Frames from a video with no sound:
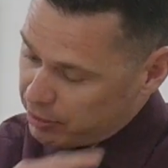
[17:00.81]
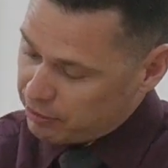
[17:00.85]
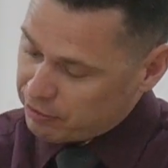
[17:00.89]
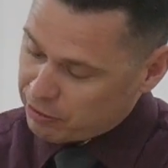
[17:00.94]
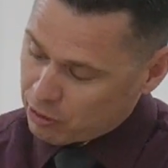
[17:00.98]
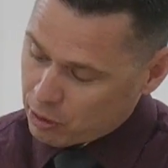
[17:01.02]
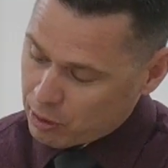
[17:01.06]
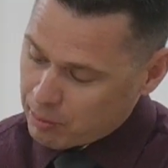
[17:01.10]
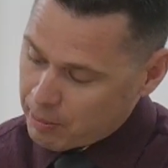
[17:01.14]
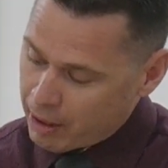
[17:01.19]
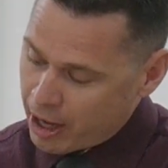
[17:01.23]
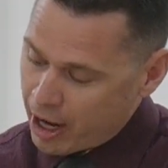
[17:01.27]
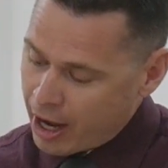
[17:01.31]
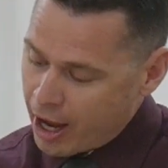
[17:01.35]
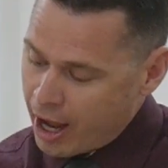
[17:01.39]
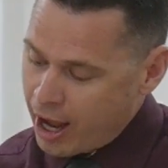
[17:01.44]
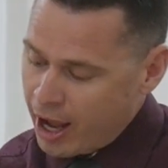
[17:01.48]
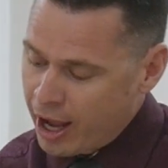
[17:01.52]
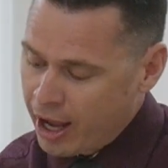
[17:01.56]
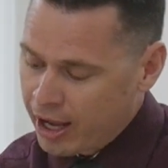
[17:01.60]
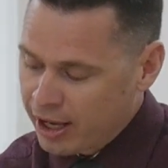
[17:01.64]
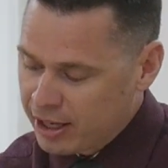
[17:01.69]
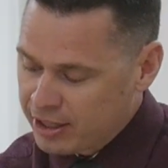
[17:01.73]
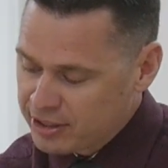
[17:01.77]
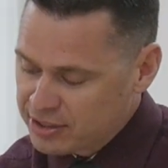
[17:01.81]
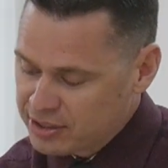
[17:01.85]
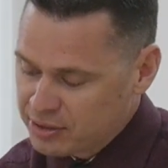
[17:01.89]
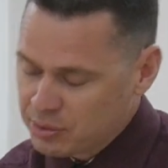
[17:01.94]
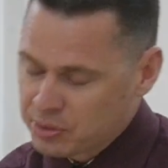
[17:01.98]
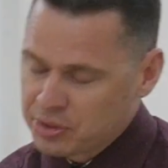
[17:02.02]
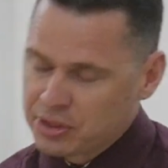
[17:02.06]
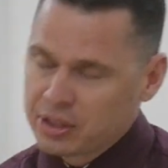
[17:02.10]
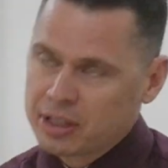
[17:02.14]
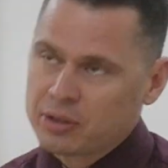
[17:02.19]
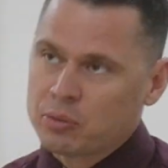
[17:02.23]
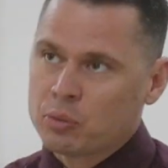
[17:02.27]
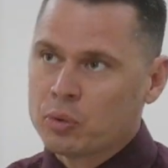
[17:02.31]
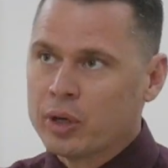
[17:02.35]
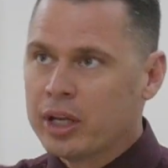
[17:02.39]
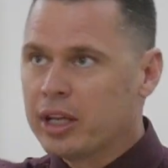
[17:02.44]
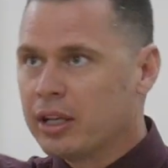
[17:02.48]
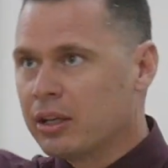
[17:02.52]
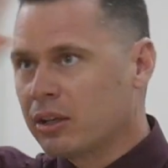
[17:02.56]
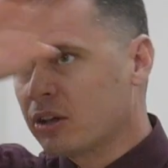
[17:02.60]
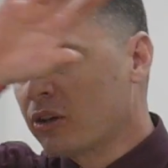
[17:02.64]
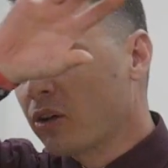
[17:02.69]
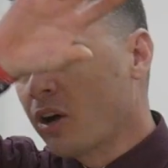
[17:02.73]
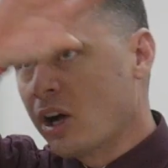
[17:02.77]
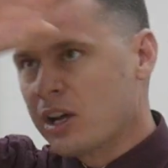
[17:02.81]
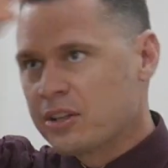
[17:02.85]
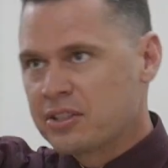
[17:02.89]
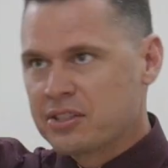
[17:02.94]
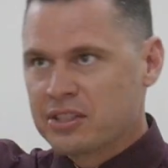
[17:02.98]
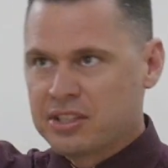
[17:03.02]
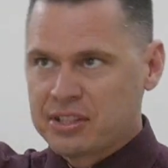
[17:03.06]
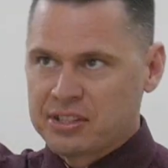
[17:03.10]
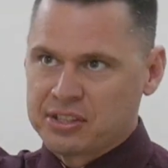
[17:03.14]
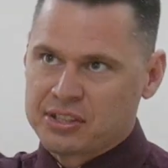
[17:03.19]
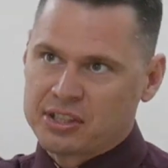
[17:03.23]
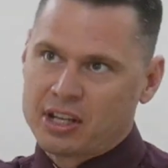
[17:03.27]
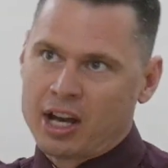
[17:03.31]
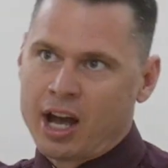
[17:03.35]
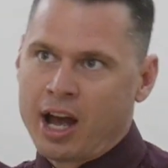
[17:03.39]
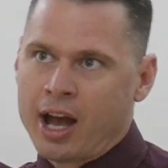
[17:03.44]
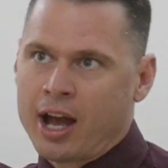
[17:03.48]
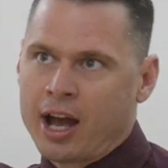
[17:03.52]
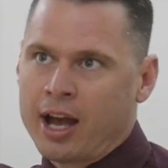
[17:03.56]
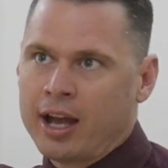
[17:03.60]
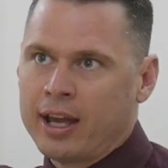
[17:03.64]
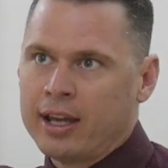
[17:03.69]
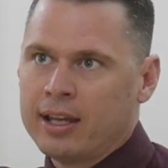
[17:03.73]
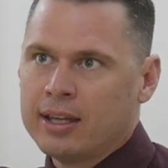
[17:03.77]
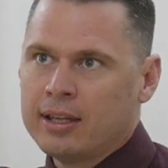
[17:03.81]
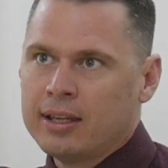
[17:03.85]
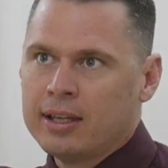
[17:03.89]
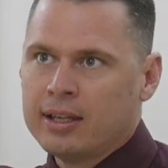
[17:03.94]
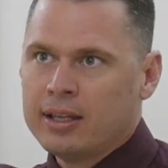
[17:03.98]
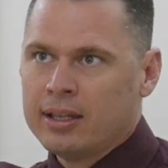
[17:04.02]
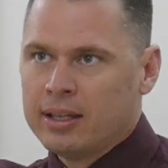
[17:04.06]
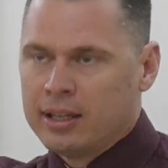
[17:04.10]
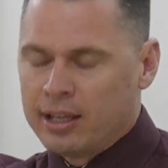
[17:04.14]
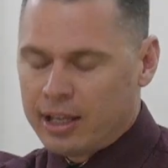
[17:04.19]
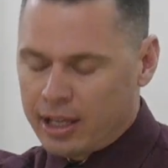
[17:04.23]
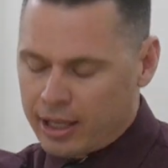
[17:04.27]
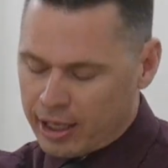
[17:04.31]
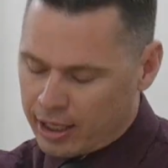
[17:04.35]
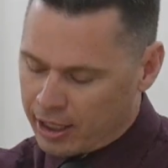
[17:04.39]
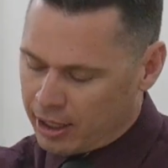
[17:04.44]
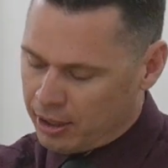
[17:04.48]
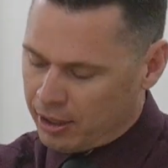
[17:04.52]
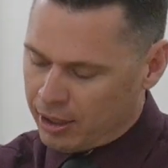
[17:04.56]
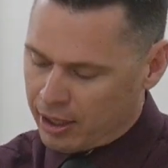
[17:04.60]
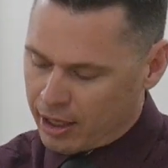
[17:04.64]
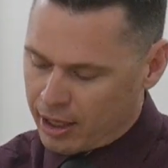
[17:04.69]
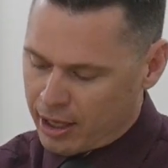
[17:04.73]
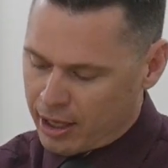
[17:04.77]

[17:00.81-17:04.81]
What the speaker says: before my eyes. It was like written across the sky, and